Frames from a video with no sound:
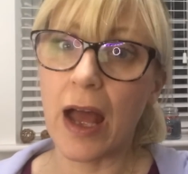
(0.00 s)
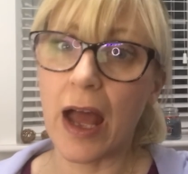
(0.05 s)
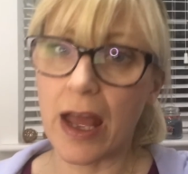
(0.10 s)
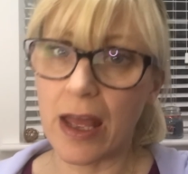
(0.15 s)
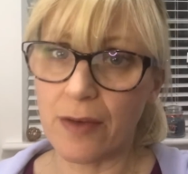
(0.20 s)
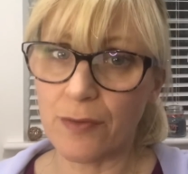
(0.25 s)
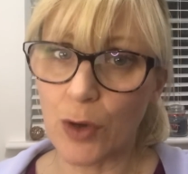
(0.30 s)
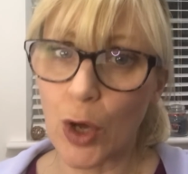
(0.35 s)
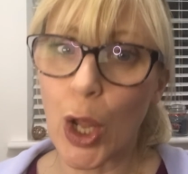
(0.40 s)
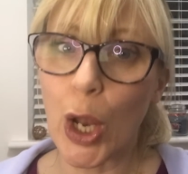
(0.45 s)

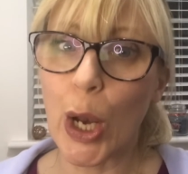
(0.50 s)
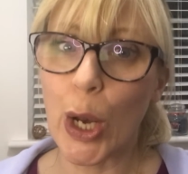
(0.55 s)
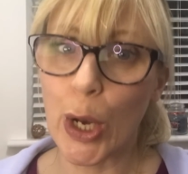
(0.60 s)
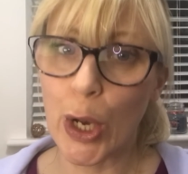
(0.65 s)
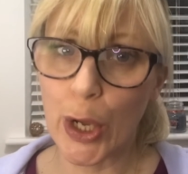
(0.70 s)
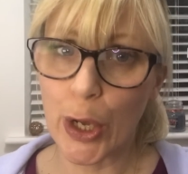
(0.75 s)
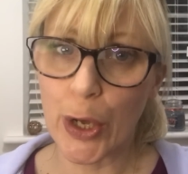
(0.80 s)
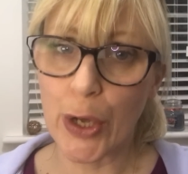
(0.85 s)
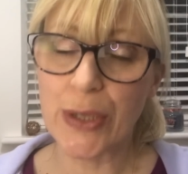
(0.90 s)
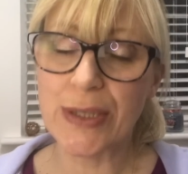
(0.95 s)
I have got
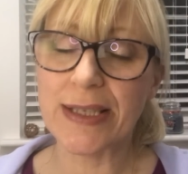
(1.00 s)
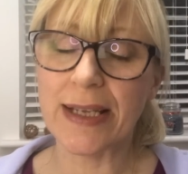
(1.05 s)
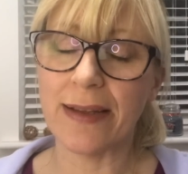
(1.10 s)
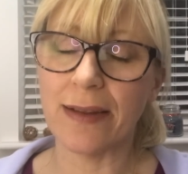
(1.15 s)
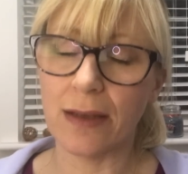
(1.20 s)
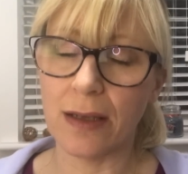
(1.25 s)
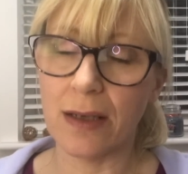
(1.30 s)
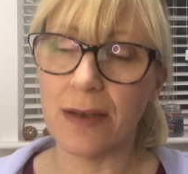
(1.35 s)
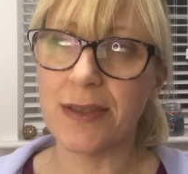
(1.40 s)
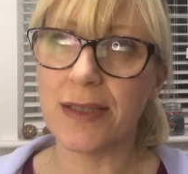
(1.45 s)
loads
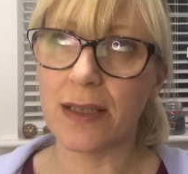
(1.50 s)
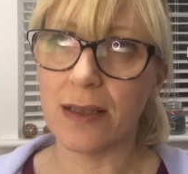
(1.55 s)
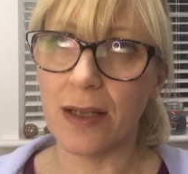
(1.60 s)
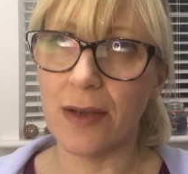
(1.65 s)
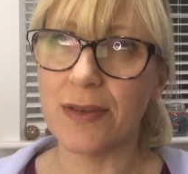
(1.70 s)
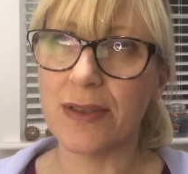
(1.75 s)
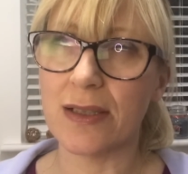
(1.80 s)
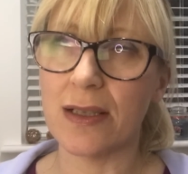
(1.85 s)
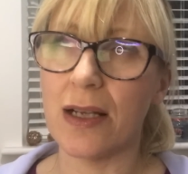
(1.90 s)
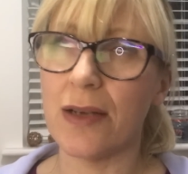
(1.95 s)
and loads and
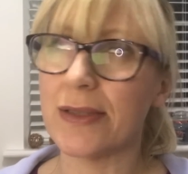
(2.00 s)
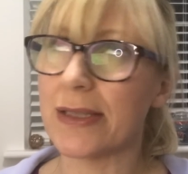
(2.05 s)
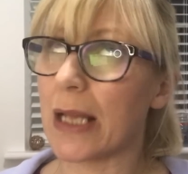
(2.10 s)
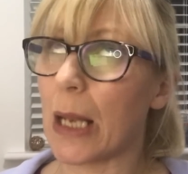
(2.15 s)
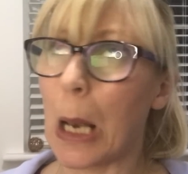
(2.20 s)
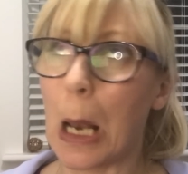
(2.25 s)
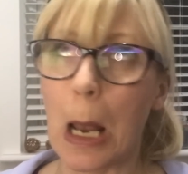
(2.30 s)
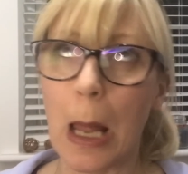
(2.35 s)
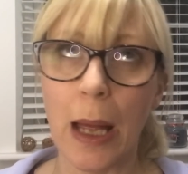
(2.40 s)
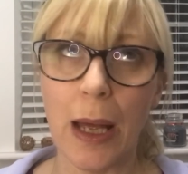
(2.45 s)
loads and loads
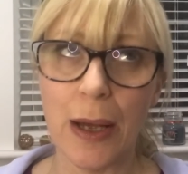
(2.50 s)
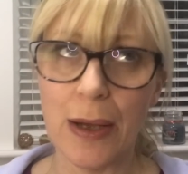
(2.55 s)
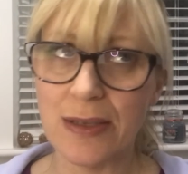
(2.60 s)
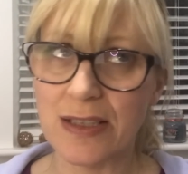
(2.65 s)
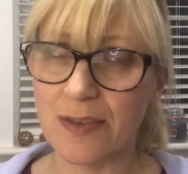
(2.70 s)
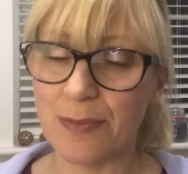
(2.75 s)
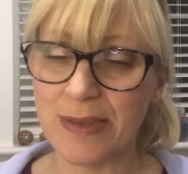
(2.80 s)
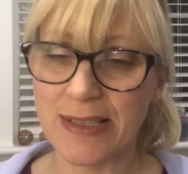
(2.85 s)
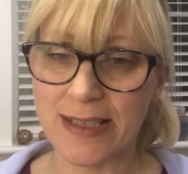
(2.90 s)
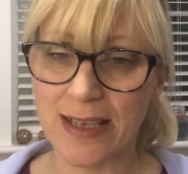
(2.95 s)
and
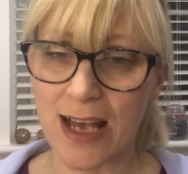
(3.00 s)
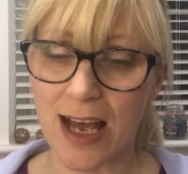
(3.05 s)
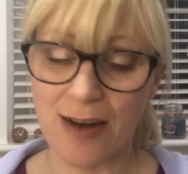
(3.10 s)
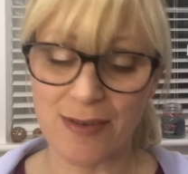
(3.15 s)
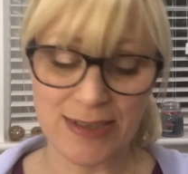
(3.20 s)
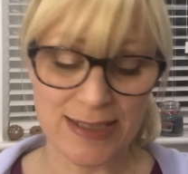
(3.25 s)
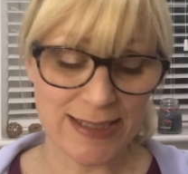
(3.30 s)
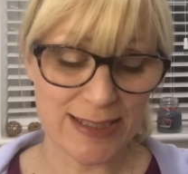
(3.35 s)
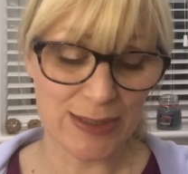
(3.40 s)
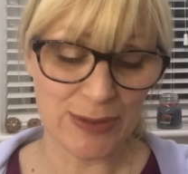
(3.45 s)
loads of
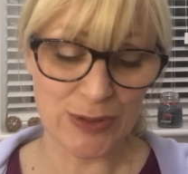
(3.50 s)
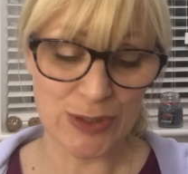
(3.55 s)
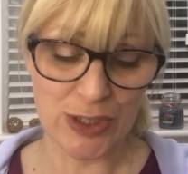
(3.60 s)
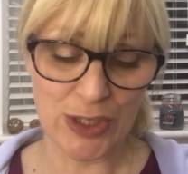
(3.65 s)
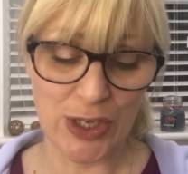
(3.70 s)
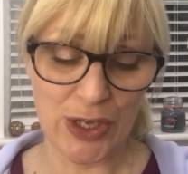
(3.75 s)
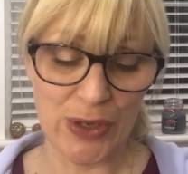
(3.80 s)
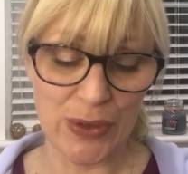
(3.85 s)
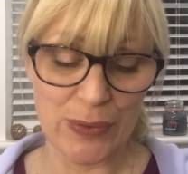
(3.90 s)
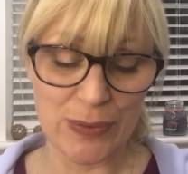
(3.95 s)
mascara still
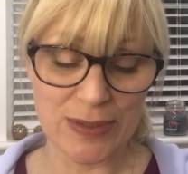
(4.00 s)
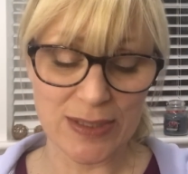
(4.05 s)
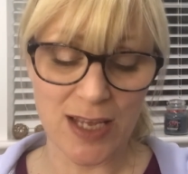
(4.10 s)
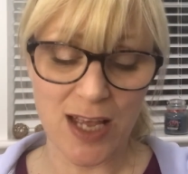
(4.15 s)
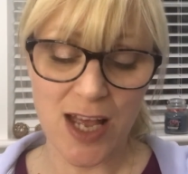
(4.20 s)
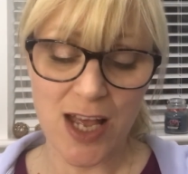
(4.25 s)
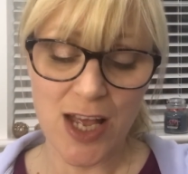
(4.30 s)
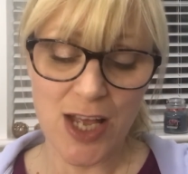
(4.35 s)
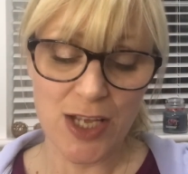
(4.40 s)
to use.